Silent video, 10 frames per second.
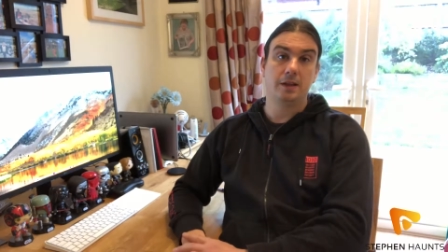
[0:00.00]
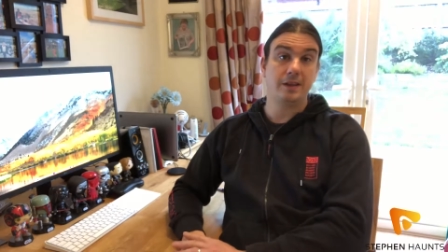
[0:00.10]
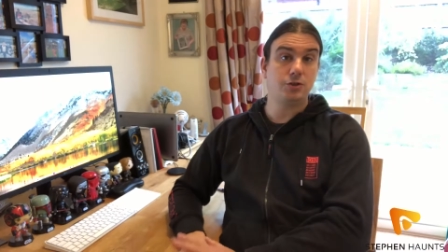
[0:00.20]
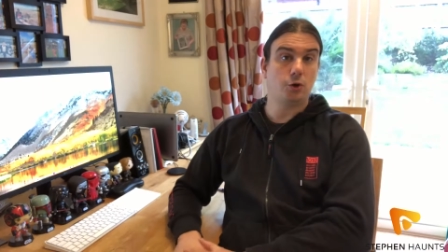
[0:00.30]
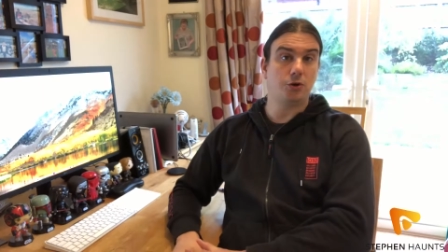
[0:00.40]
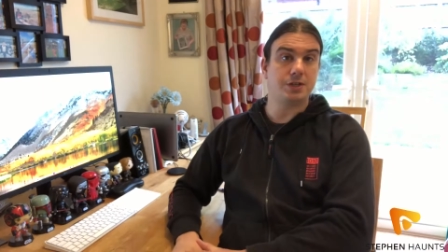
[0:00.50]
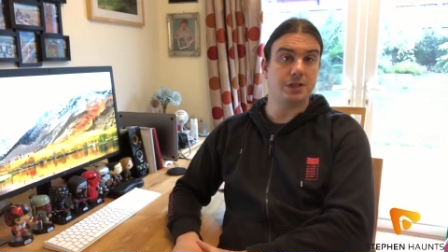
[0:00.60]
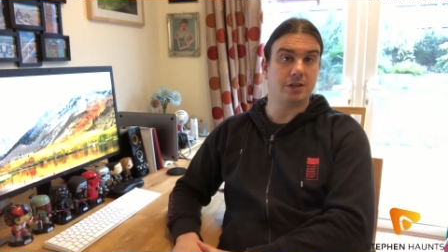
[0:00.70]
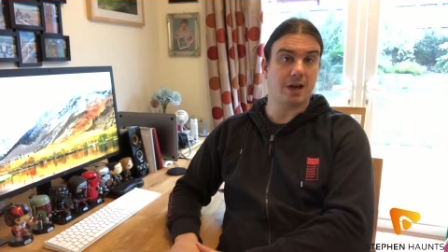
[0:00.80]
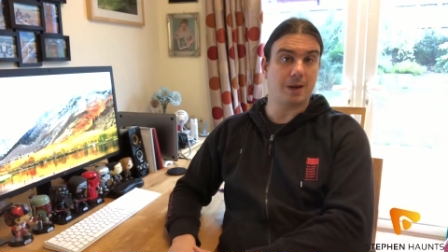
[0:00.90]
Now, these
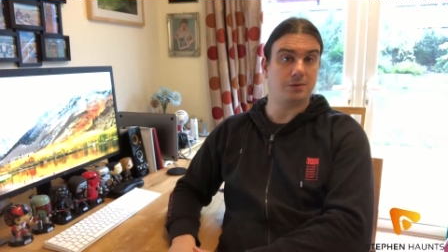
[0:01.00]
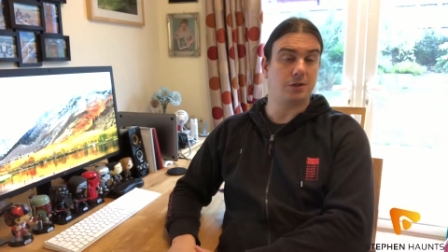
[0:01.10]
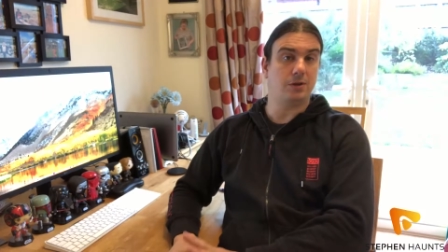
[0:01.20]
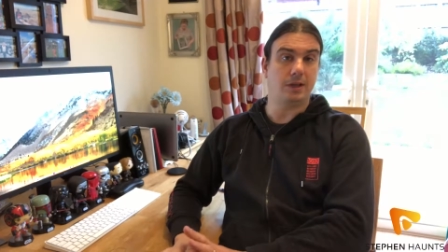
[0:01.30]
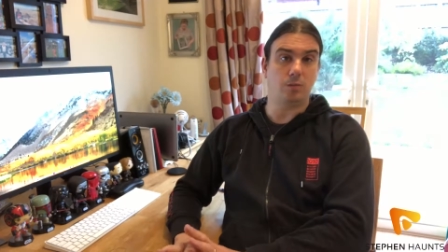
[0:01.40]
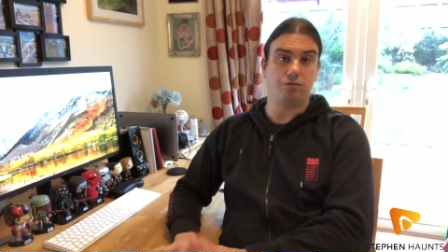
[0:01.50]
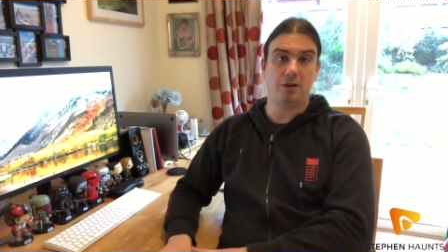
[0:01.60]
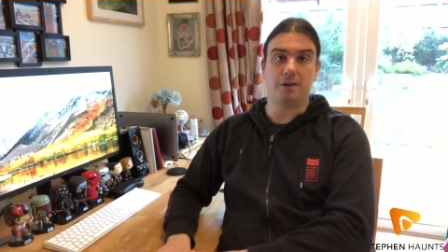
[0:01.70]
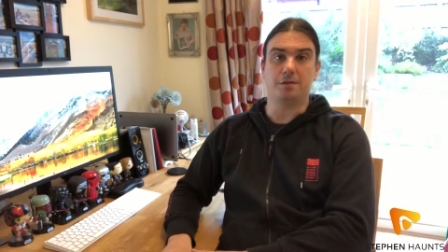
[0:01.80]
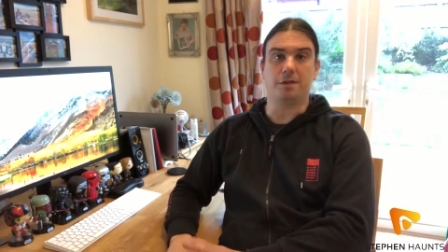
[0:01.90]
courses are absolutely
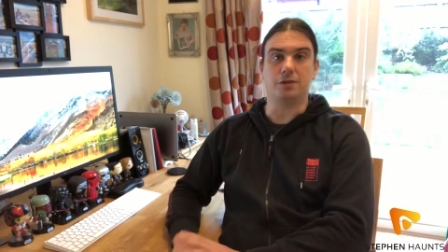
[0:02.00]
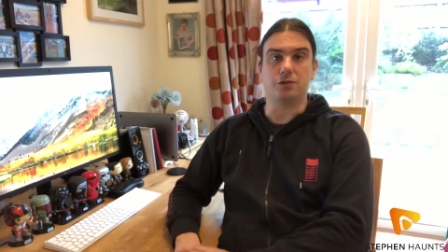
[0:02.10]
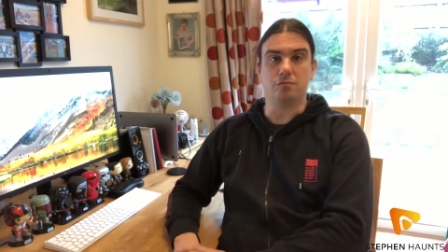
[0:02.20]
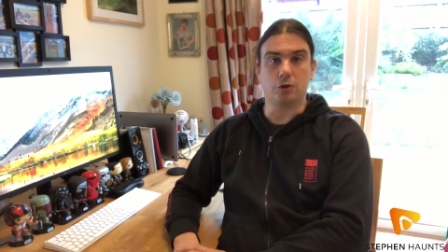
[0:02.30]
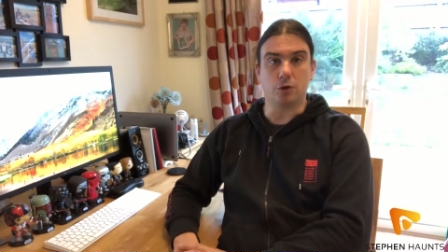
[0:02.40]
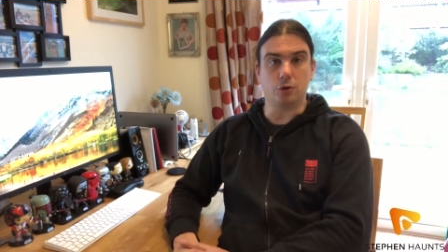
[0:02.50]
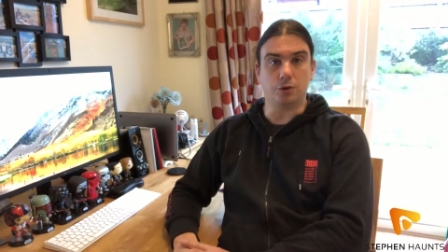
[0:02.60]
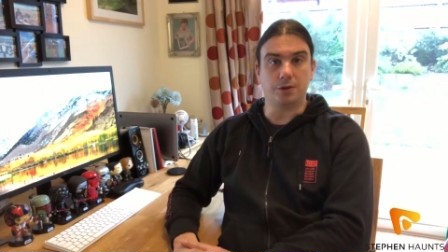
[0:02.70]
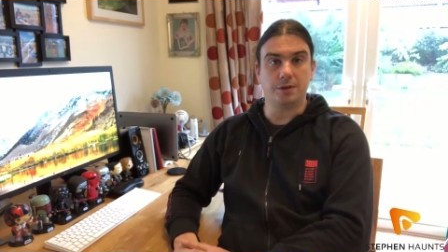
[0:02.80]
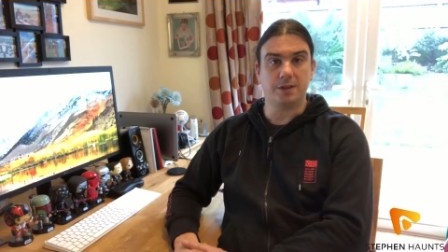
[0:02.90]
brilliant fun to
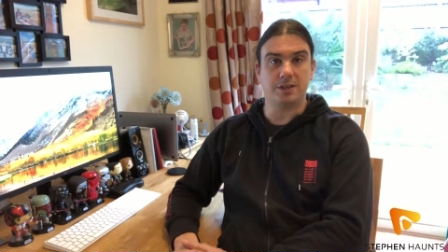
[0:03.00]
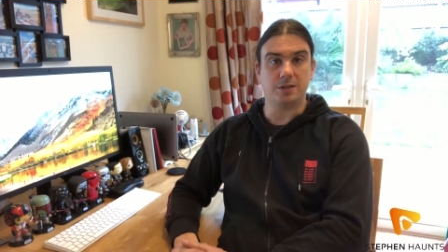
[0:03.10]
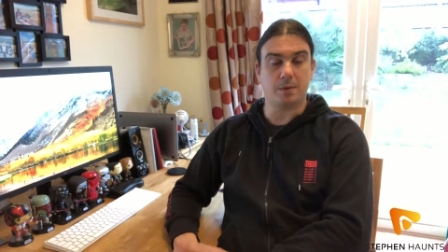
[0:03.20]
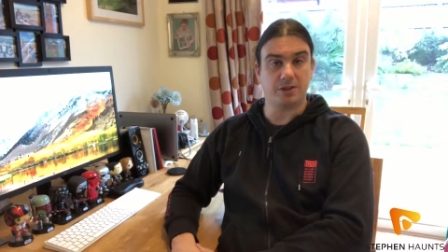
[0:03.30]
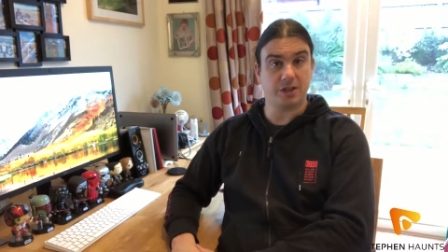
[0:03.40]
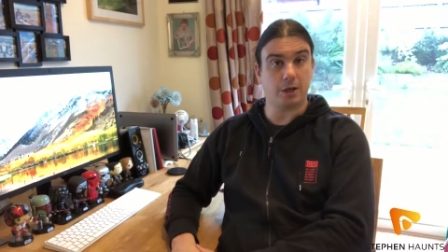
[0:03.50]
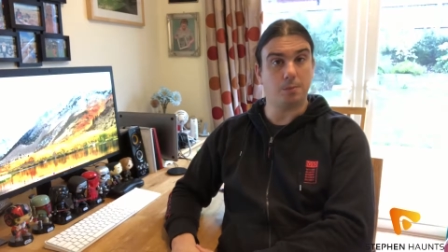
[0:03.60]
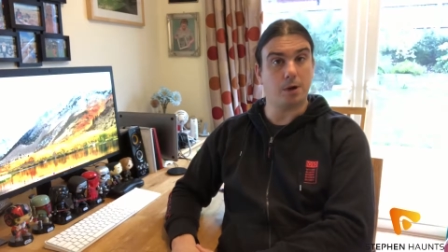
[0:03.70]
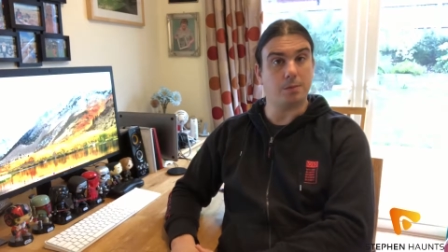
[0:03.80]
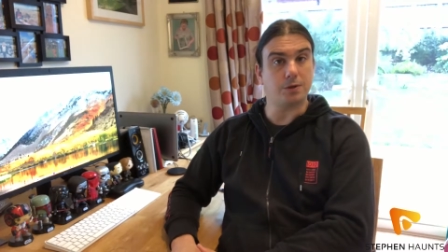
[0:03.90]
record. This is my
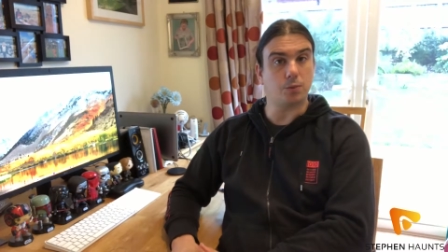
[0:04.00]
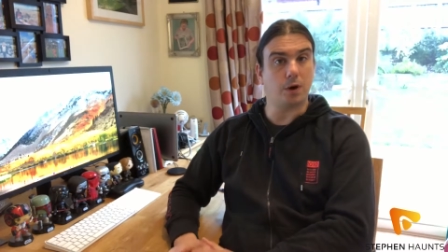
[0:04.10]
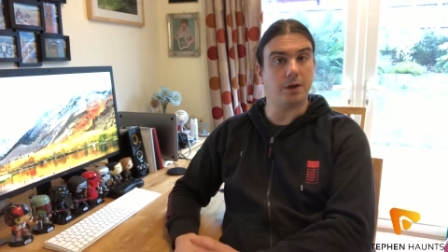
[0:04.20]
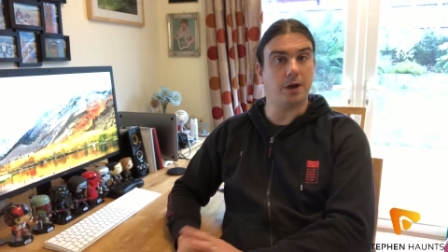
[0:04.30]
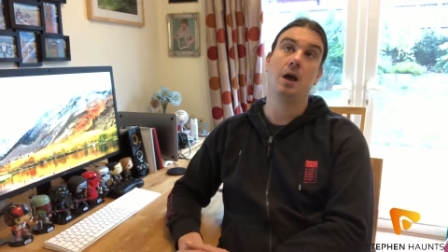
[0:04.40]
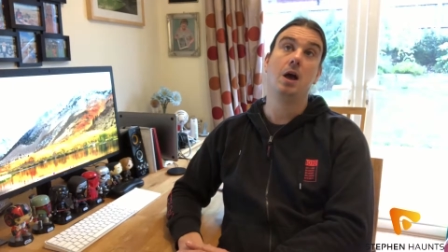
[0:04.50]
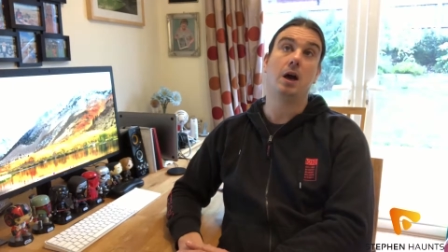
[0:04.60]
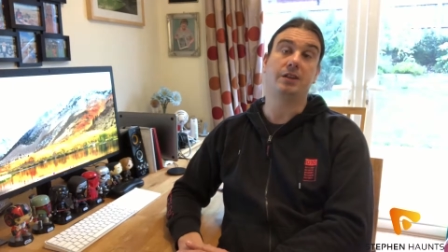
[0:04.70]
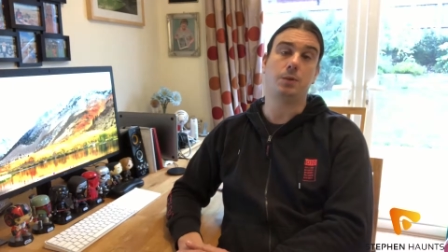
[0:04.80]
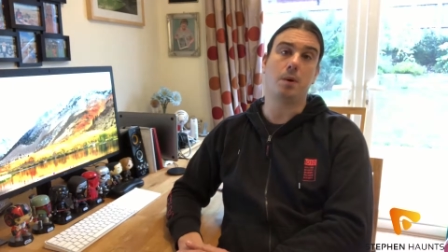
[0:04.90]
second published one.
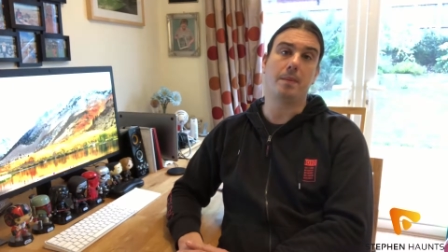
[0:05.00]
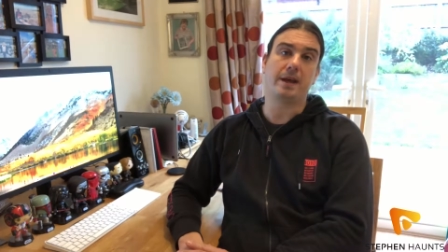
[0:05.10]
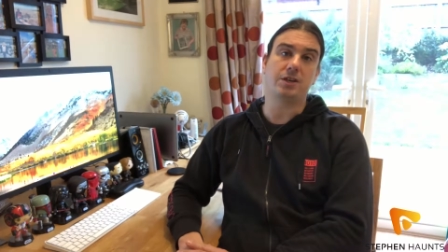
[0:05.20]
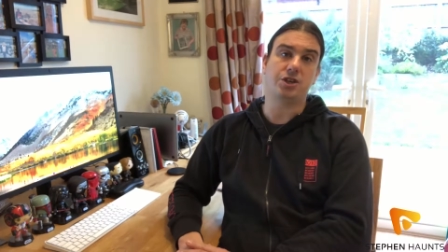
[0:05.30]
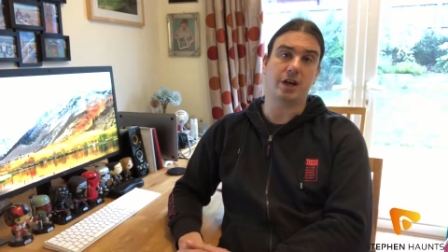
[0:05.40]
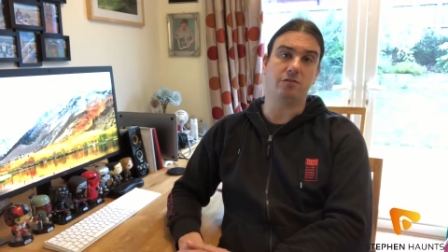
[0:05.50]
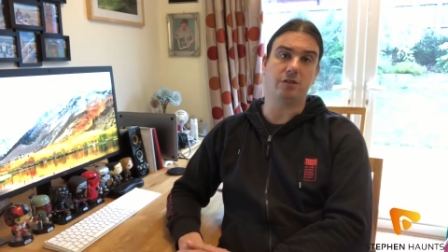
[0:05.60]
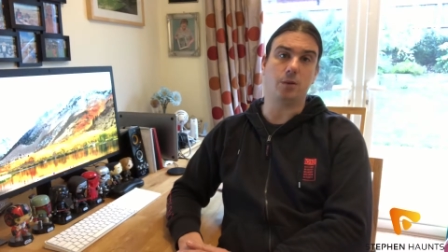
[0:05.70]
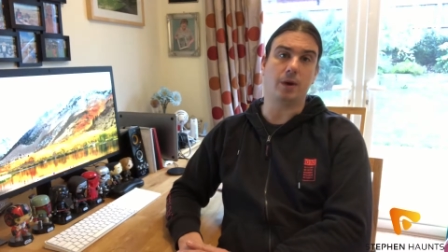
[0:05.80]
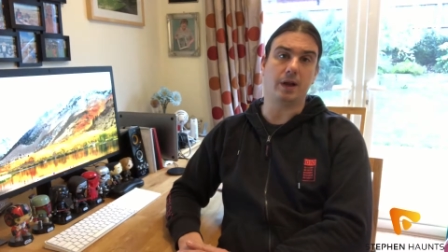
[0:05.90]
I did one back in
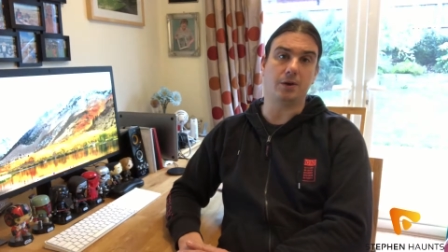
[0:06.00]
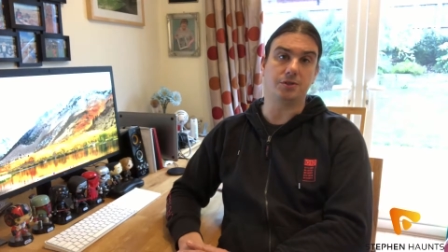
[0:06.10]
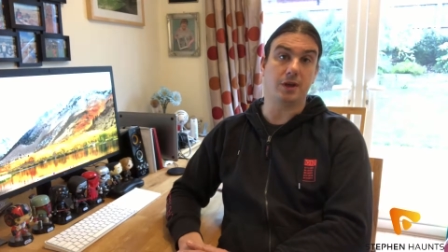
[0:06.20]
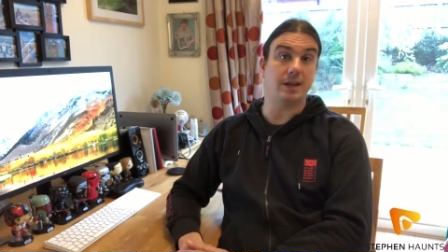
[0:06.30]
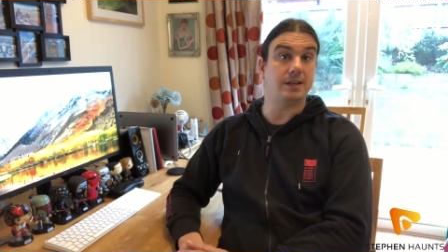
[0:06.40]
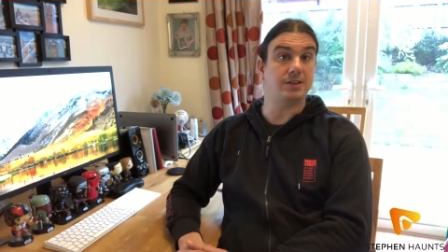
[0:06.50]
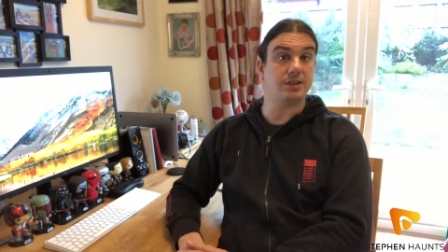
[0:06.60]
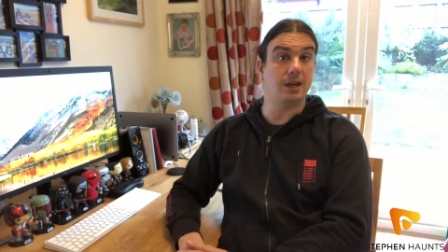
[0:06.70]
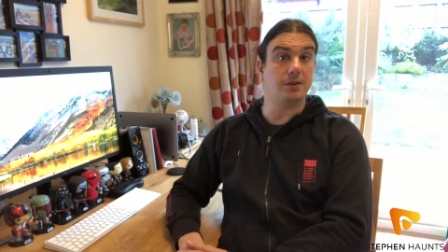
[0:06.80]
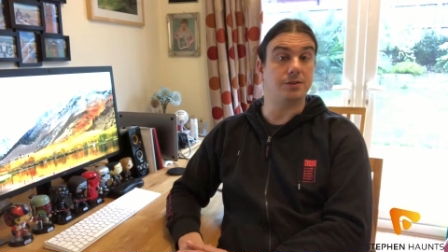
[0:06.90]
January when I was at
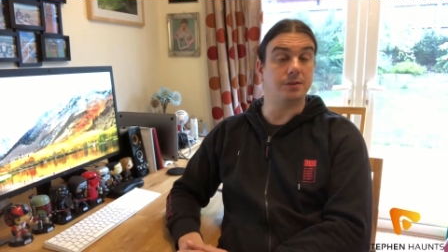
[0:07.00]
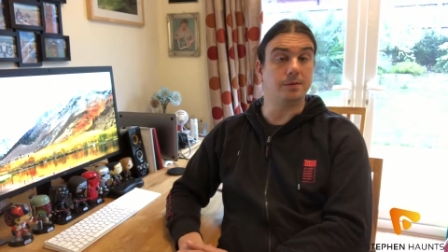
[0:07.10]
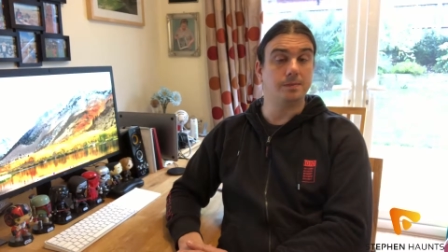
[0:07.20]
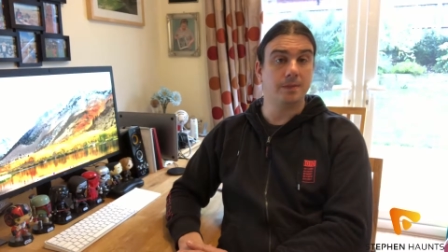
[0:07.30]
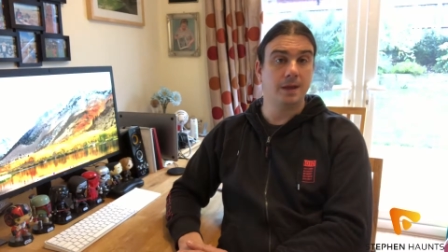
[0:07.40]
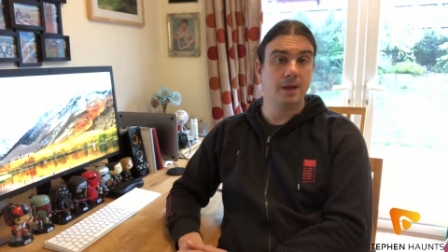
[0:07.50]
NDC London.